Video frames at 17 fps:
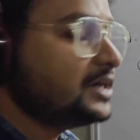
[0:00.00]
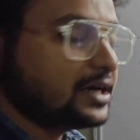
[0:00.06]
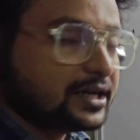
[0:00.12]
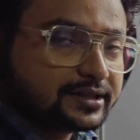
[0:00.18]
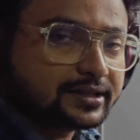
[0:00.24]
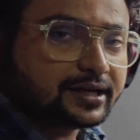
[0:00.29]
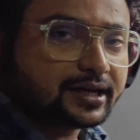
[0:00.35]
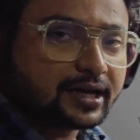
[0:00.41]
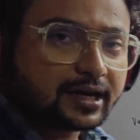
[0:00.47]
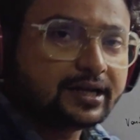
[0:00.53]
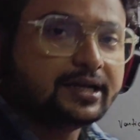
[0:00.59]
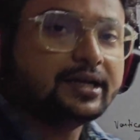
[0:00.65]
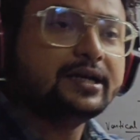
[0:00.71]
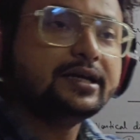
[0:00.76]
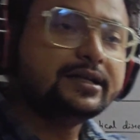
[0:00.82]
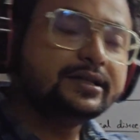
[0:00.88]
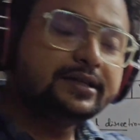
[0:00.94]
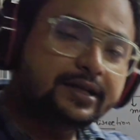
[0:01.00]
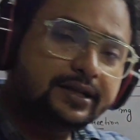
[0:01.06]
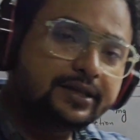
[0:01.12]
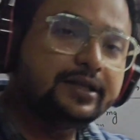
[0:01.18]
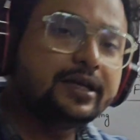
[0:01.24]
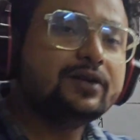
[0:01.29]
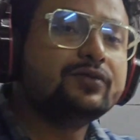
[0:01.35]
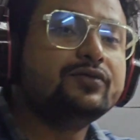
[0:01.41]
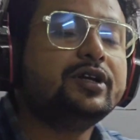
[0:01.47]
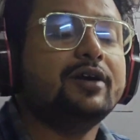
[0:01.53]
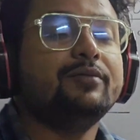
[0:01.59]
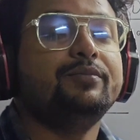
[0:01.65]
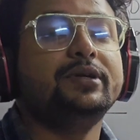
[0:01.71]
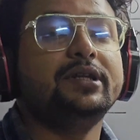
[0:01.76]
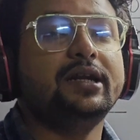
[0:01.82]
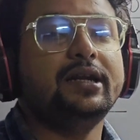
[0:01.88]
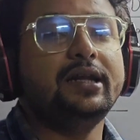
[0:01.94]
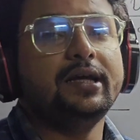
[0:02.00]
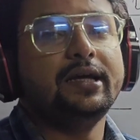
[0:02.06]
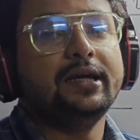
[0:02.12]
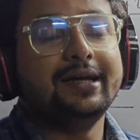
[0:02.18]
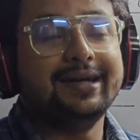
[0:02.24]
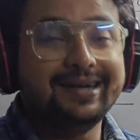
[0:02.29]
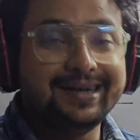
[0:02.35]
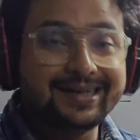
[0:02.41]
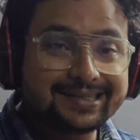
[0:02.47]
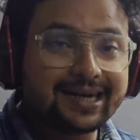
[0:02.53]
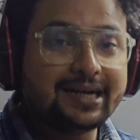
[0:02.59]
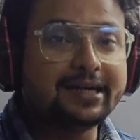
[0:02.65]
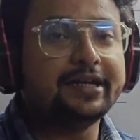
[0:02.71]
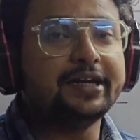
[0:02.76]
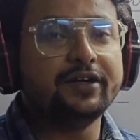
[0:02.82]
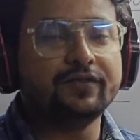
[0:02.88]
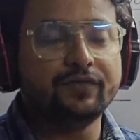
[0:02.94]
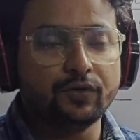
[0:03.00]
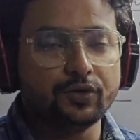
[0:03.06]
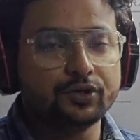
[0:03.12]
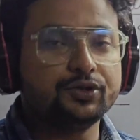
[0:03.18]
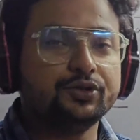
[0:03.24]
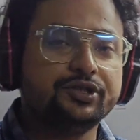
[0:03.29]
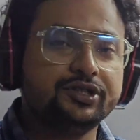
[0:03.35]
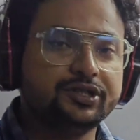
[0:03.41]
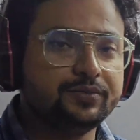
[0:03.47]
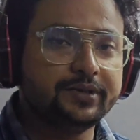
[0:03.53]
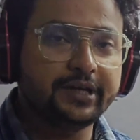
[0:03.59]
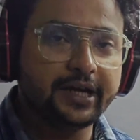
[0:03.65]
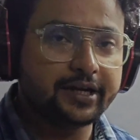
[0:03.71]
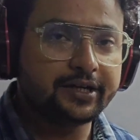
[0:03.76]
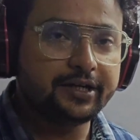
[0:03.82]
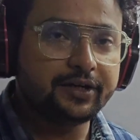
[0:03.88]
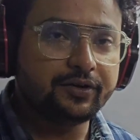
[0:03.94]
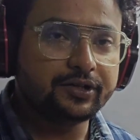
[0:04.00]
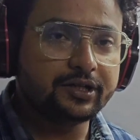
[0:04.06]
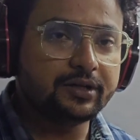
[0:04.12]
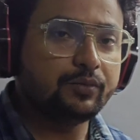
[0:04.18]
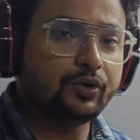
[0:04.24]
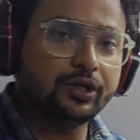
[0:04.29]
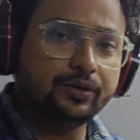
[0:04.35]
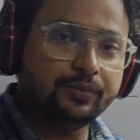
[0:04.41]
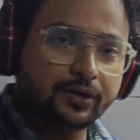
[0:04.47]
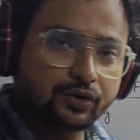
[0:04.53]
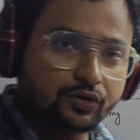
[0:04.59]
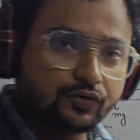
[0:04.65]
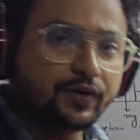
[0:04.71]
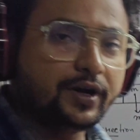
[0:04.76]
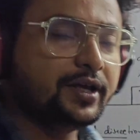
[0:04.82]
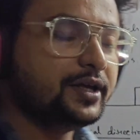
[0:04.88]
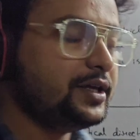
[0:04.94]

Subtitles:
greater than R. Then there would have been a resultant force which is being acting on the body. But over